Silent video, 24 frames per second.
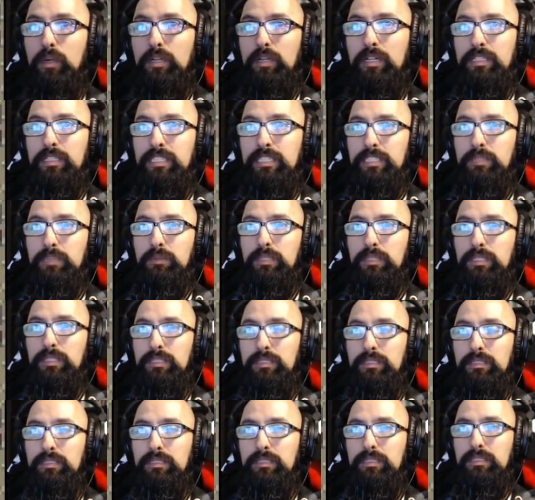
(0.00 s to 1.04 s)
to work on this one.
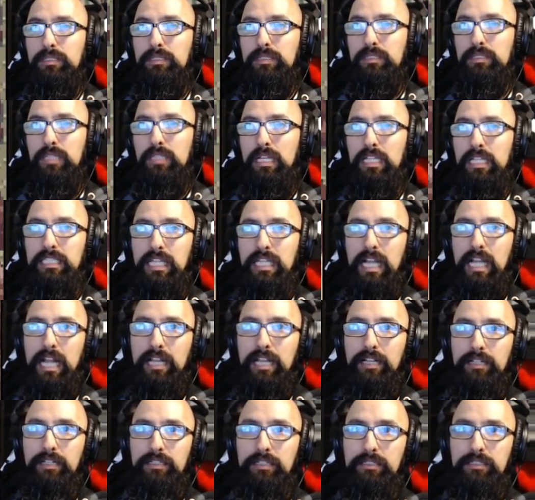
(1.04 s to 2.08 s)
Let's get
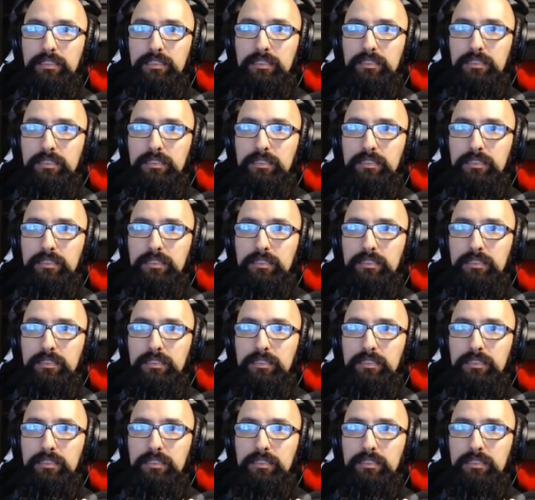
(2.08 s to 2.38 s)
out of here.